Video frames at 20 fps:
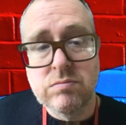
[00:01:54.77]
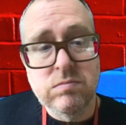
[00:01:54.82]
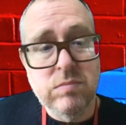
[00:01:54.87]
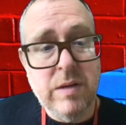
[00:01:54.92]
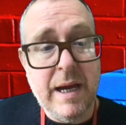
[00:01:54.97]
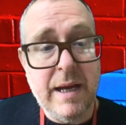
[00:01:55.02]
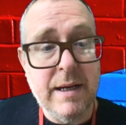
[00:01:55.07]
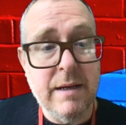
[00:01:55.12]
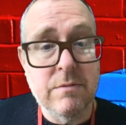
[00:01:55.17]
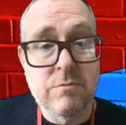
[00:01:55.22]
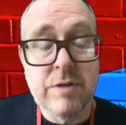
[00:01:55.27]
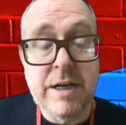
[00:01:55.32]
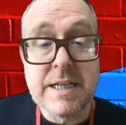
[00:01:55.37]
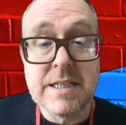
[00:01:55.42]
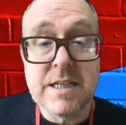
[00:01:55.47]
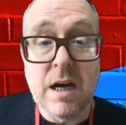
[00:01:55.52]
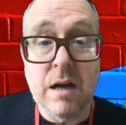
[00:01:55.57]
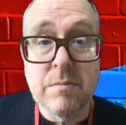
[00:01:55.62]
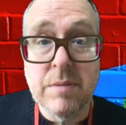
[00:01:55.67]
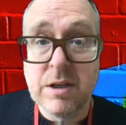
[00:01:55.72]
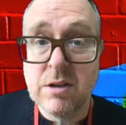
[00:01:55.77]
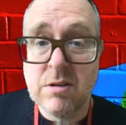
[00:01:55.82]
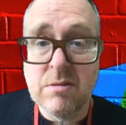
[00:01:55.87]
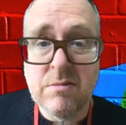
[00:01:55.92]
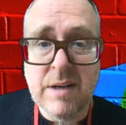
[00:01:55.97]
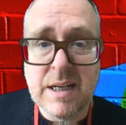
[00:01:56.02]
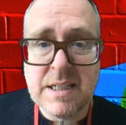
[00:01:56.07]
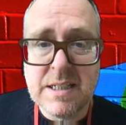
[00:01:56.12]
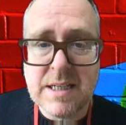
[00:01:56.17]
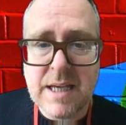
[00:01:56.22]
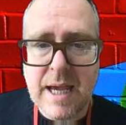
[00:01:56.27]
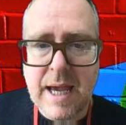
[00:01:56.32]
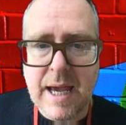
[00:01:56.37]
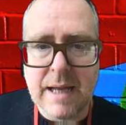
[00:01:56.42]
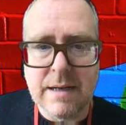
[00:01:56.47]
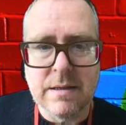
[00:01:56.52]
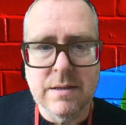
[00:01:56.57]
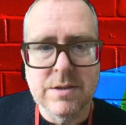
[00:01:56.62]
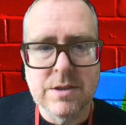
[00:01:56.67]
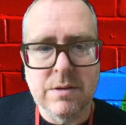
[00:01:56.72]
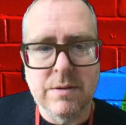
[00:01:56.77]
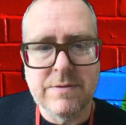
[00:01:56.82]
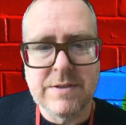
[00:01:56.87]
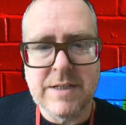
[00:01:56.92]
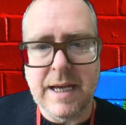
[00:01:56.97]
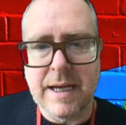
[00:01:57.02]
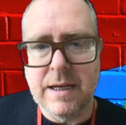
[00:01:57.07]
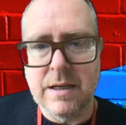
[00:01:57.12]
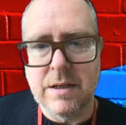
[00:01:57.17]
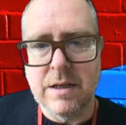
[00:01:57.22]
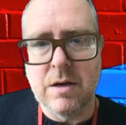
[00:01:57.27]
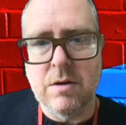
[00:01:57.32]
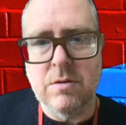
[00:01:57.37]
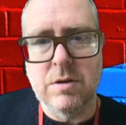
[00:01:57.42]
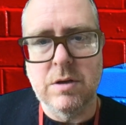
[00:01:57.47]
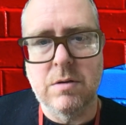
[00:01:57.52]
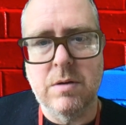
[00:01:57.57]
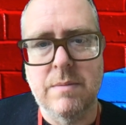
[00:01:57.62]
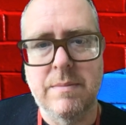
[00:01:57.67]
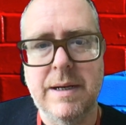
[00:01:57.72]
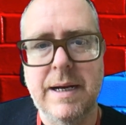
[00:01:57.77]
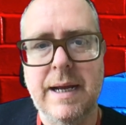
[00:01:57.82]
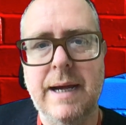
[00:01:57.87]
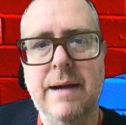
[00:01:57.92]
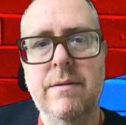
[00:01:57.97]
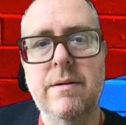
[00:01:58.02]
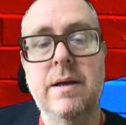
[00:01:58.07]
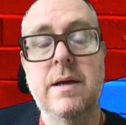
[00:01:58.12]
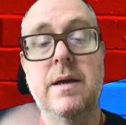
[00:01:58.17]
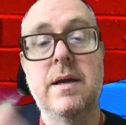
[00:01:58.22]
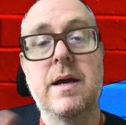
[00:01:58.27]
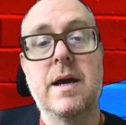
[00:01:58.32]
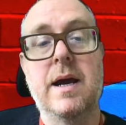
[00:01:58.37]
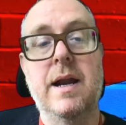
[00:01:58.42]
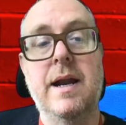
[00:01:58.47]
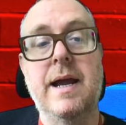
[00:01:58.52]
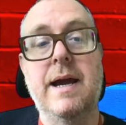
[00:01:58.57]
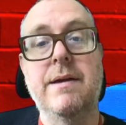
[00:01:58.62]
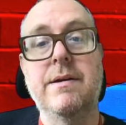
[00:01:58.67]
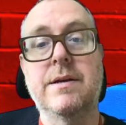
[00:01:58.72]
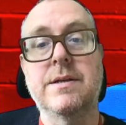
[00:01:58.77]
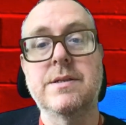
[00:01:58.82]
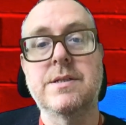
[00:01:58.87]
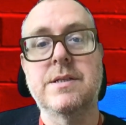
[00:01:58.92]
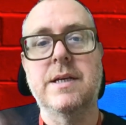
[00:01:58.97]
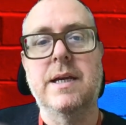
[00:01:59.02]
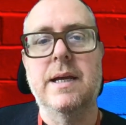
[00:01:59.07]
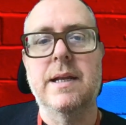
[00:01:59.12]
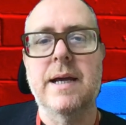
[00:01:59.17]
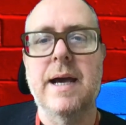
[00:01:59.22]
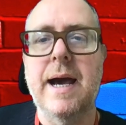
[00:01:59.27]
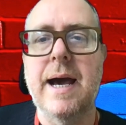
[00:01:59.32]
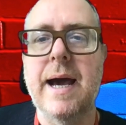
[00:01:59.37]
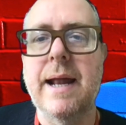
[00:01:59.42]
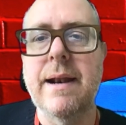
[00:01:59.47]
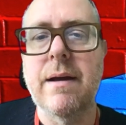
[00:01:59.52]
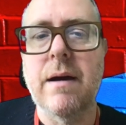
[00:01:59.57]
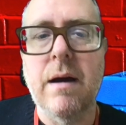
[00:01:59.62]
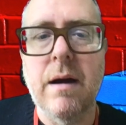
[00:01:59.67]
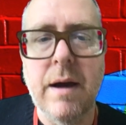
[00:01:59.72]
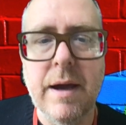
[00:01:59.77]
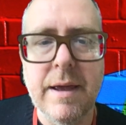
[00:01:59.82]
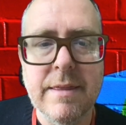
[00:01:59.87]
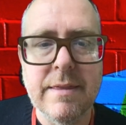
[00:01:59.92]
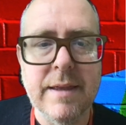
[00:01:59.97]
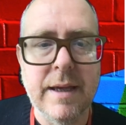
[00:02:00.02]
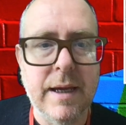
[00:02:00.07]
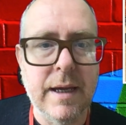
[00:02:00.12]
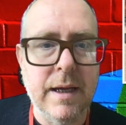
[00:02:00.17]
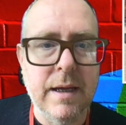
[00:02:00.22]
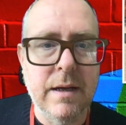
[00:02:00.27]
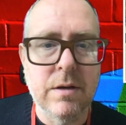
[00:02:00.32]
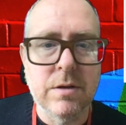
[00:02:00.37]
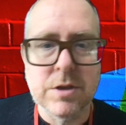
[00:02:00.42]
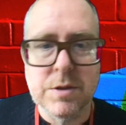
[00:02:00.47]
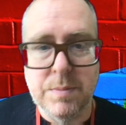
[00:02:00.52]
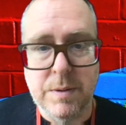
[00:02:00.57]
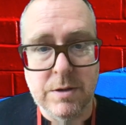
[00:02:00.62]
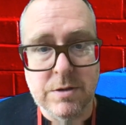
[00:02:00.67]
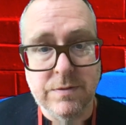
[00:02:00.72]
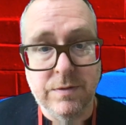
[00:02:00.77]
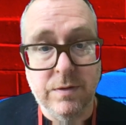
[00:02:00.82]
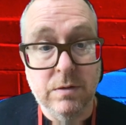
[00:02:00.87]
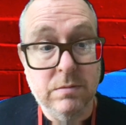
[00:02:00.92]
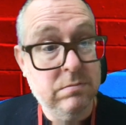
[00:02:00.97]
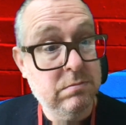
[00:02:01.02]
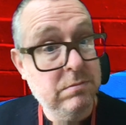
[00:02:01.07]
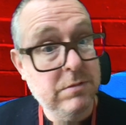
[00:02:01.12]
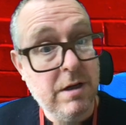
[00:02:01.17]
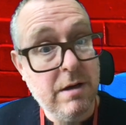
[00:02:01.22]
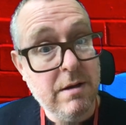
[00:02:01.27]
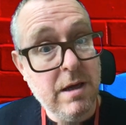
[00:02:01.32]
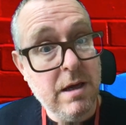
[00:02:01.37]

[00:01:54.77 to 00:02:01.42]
we had it redone, but you couldn't really see it. So we've taken the old equipment out, and now you can see it. And I think it looks beautiful. Don't